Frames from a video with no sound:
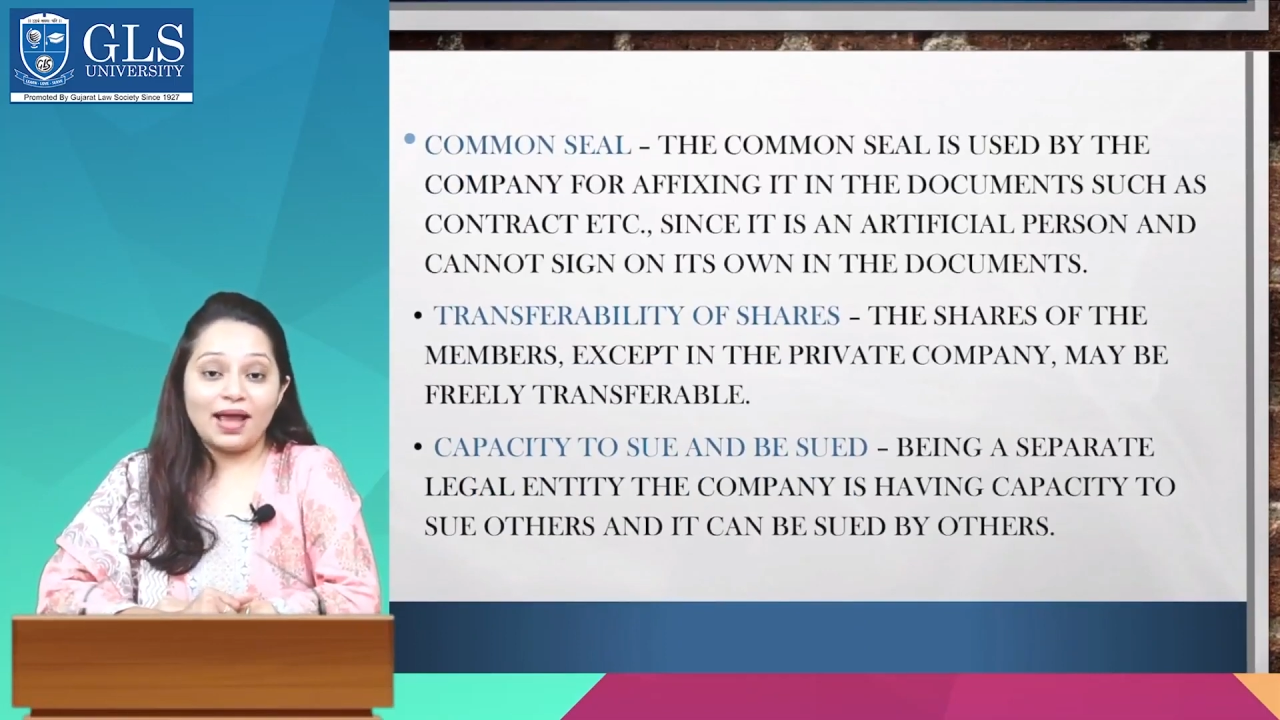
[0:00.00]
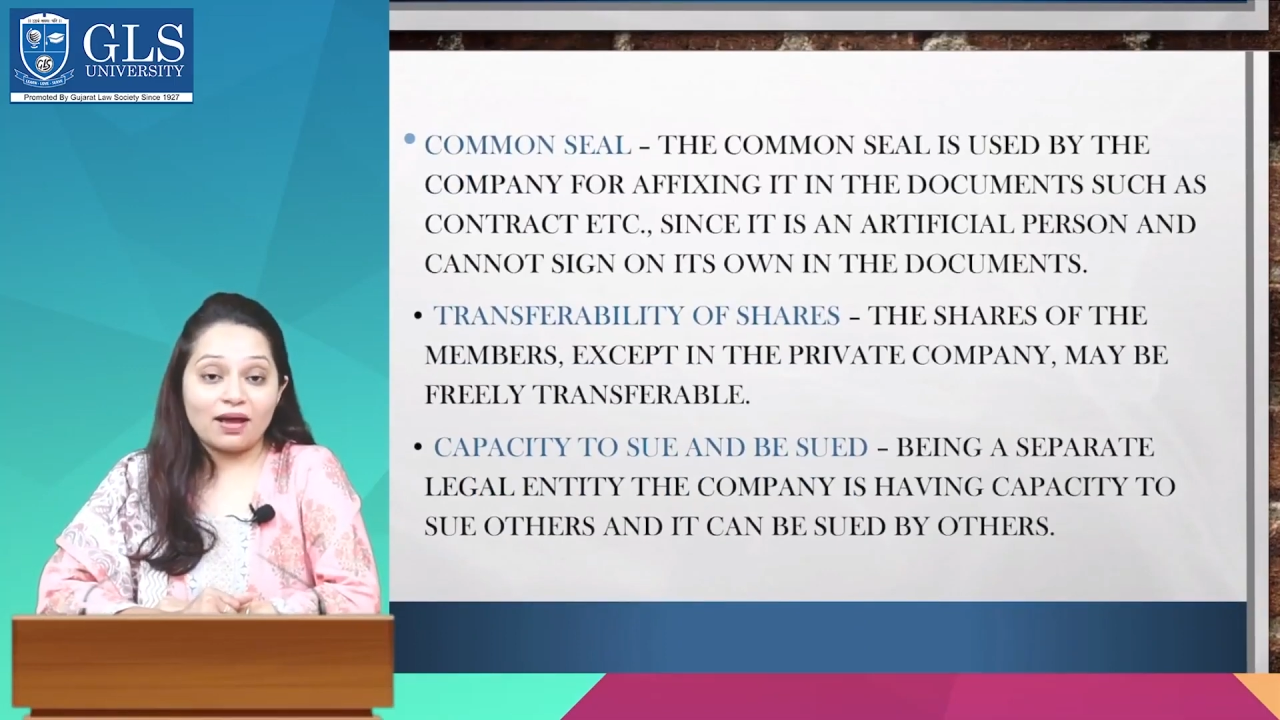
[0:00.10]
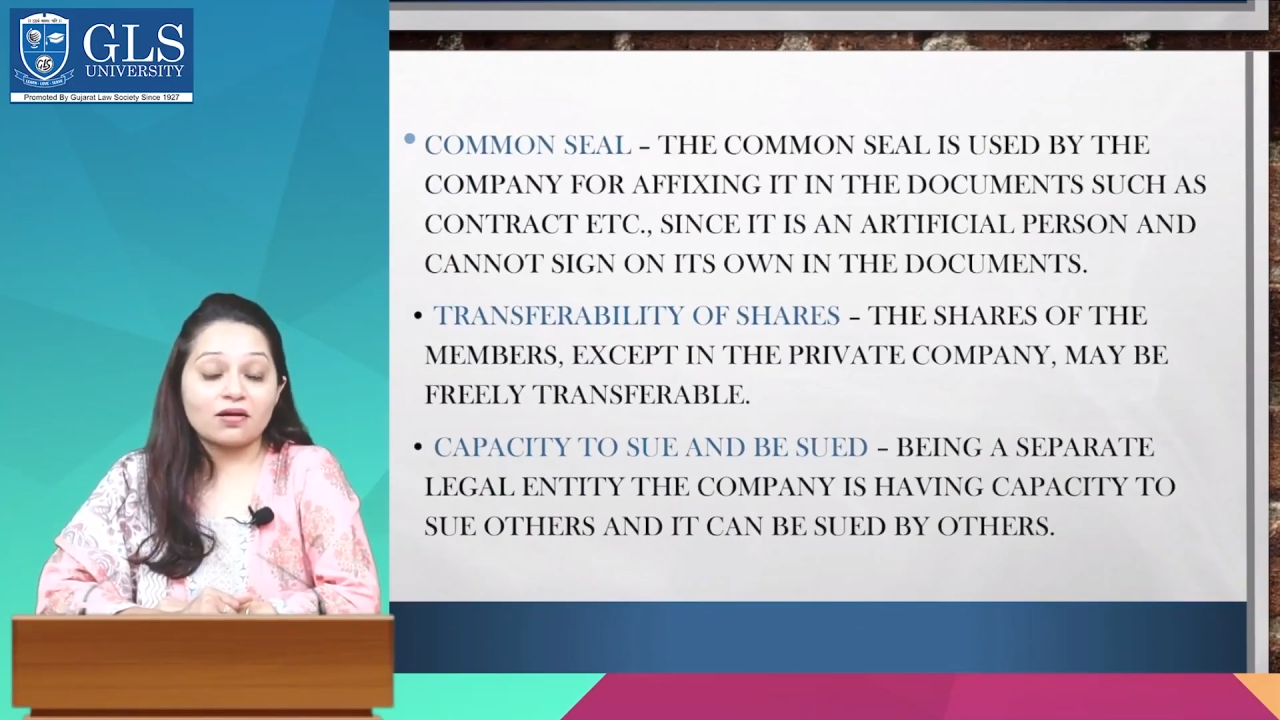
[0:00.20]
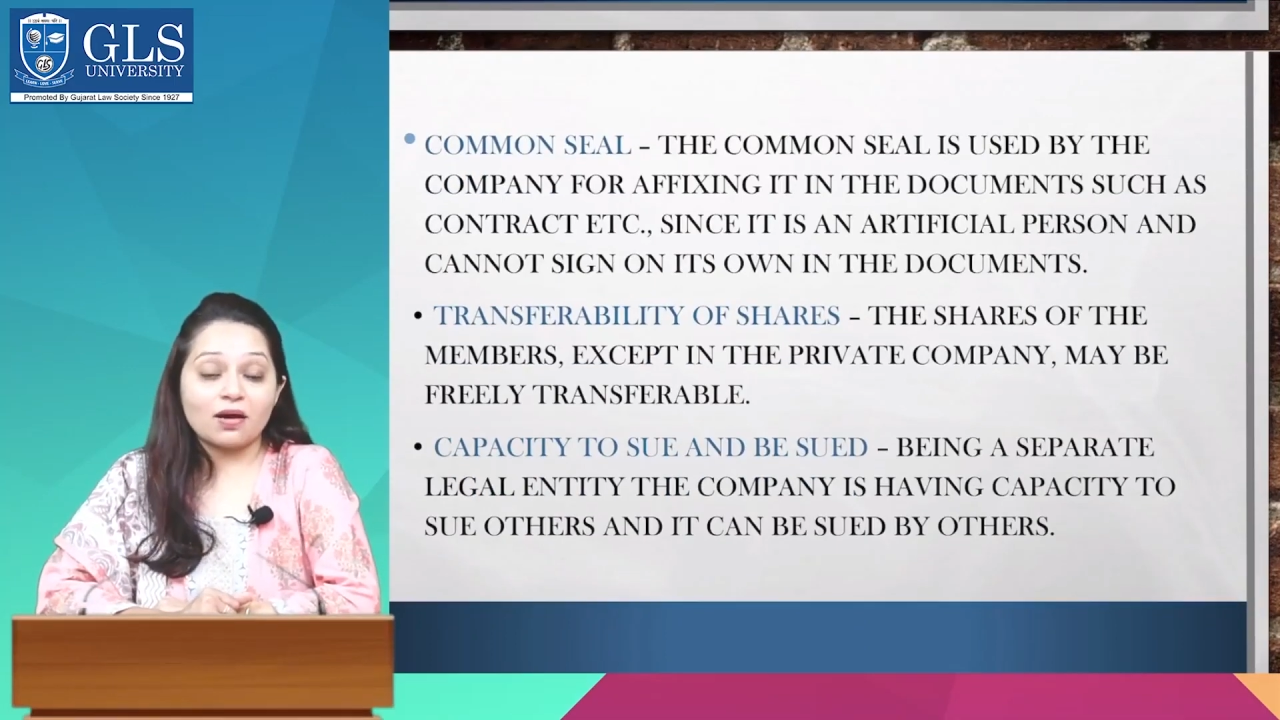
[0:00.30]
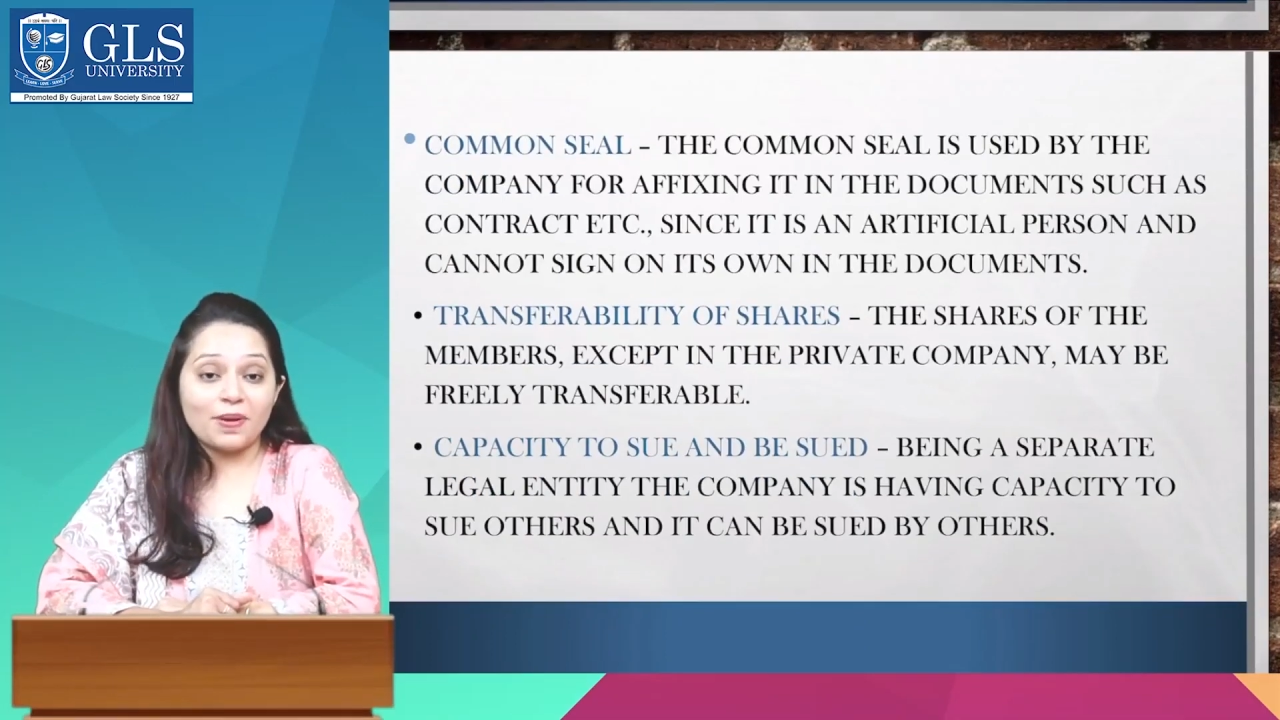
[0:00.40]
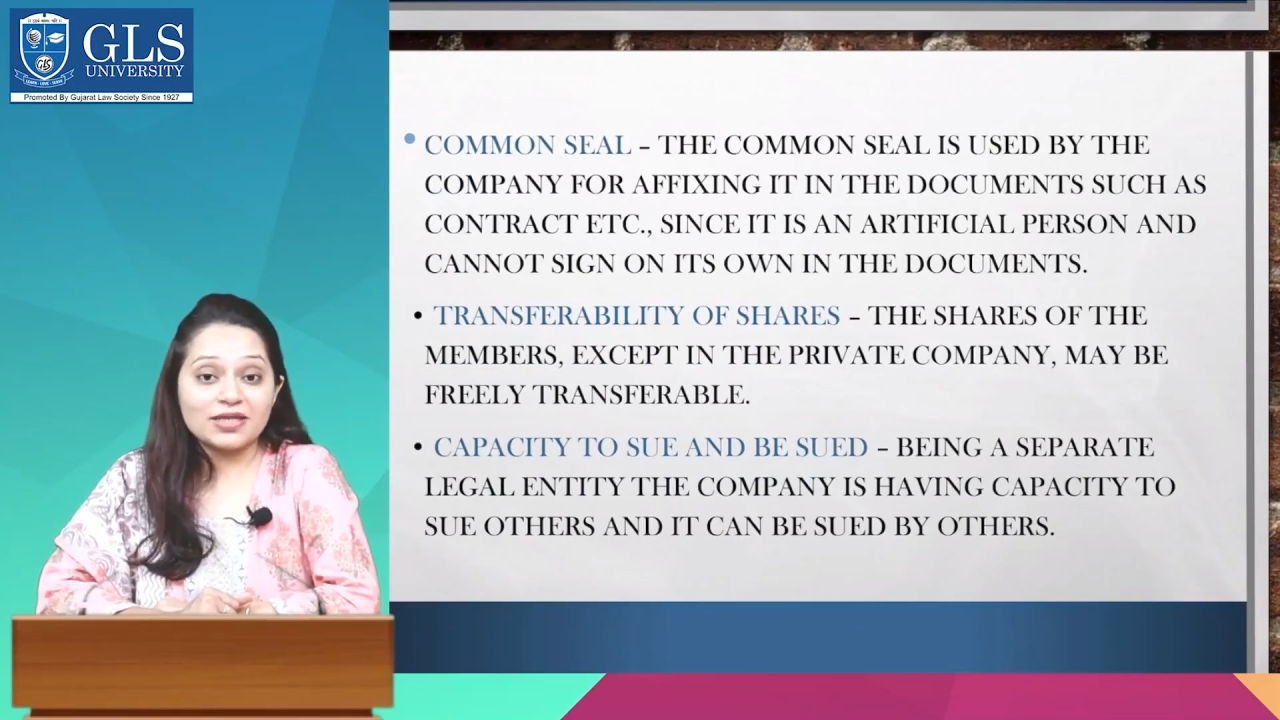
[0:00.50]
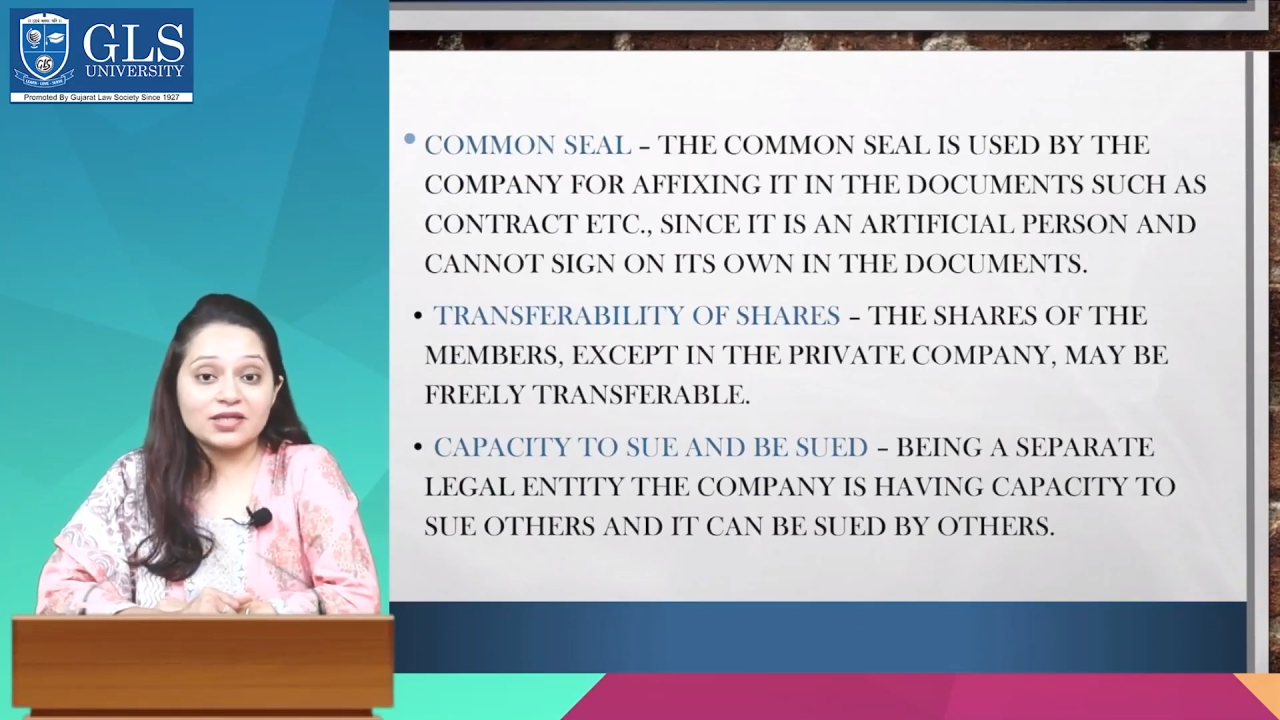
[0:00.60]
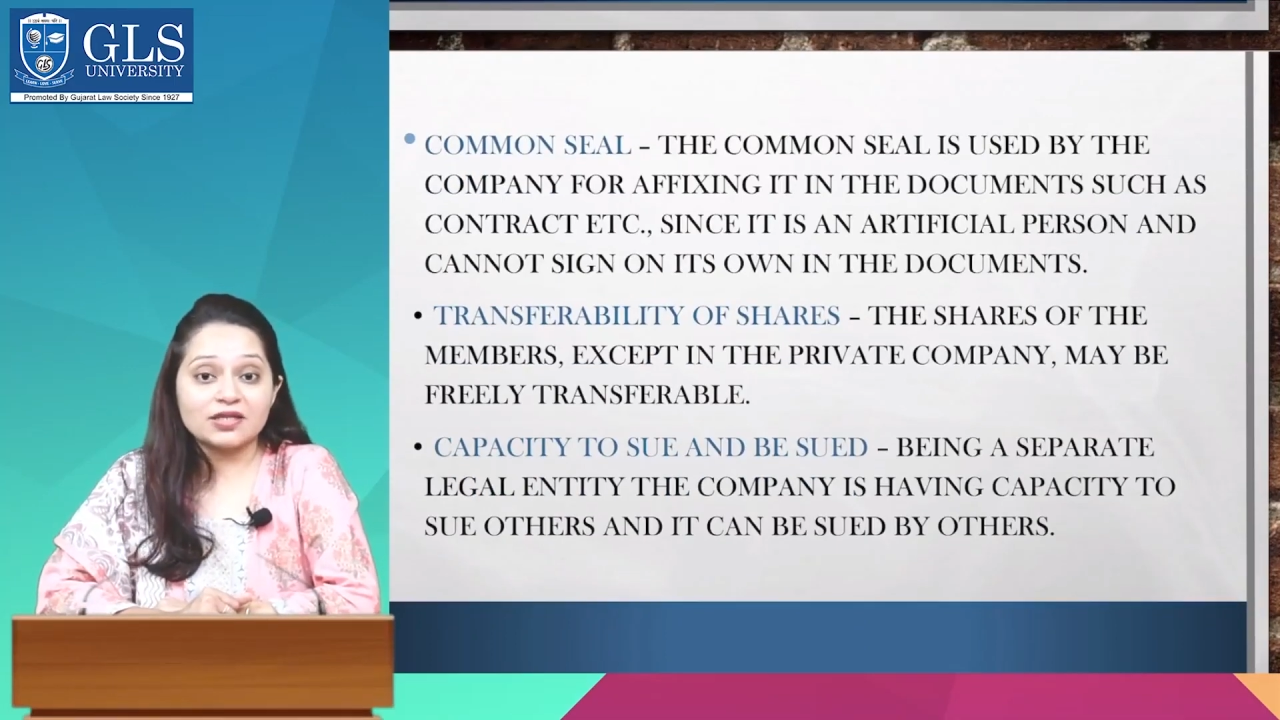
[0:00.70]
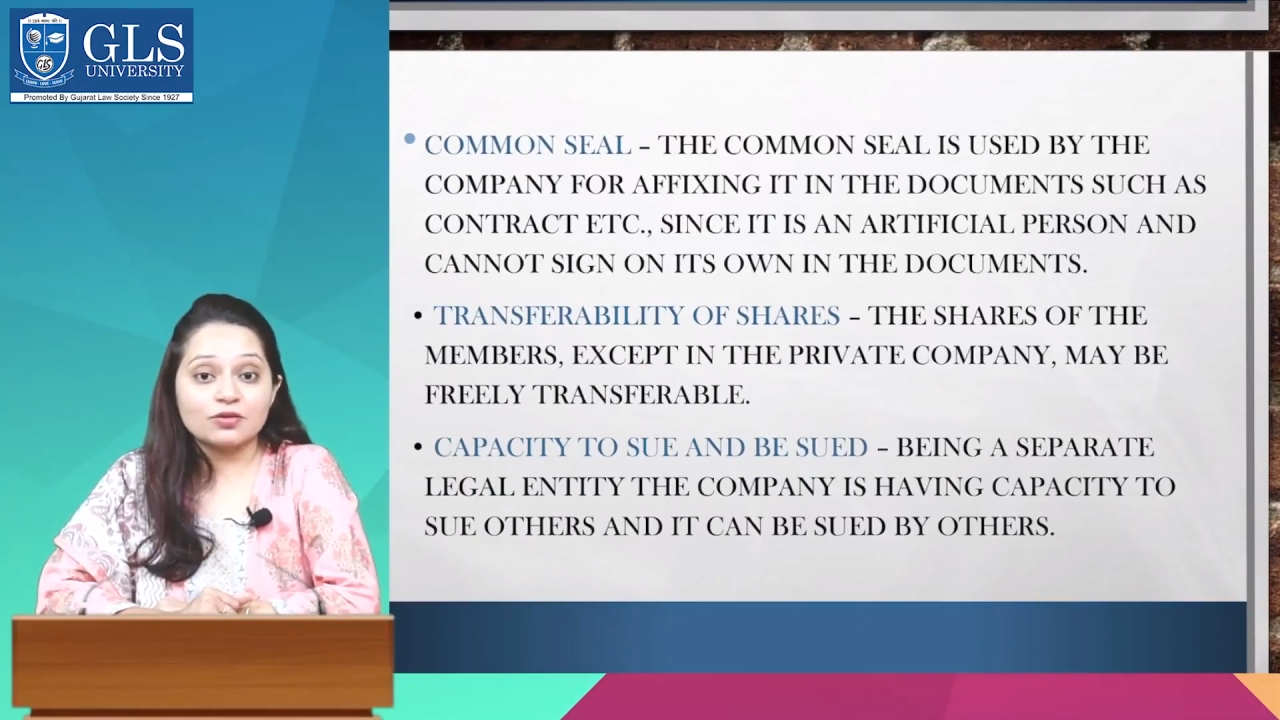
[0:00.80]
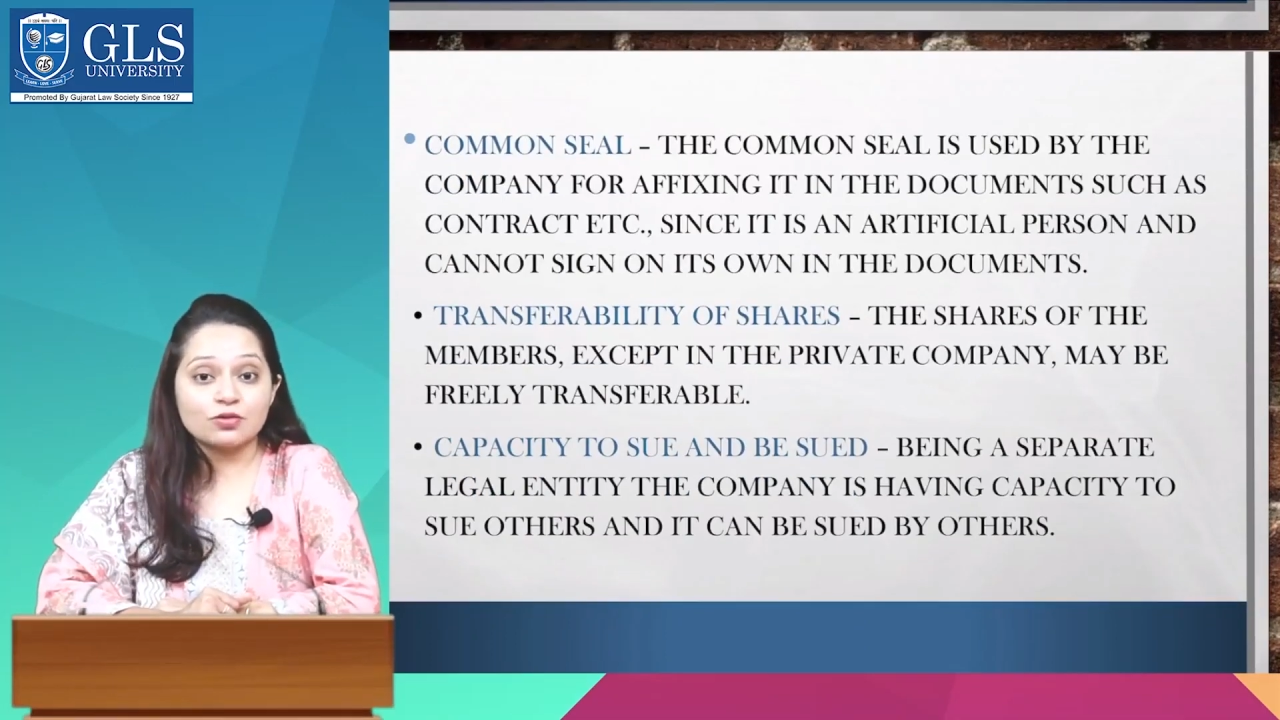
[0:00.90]

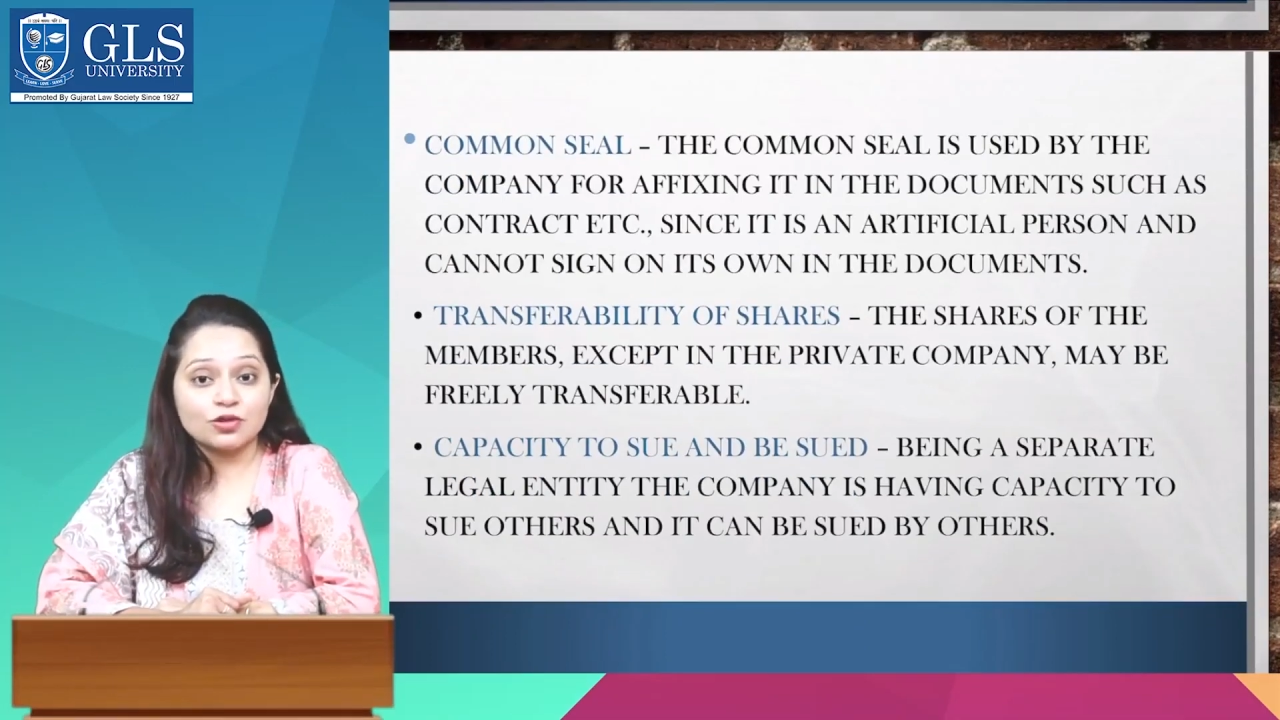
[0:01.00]
to